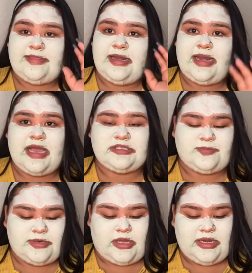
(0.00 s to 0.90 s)
And then last
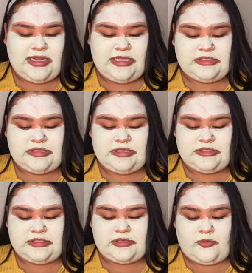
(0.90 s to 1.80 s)
but not least,
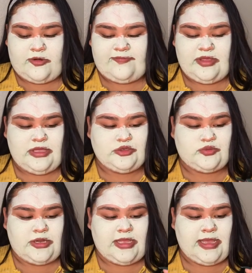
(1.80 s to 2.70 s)
this is the Morphe
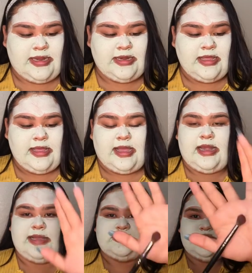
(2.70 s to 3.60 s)
E28. I
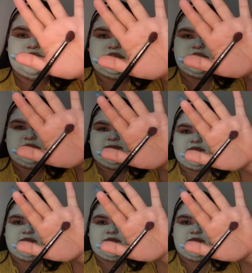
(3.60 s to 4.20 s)
like to use this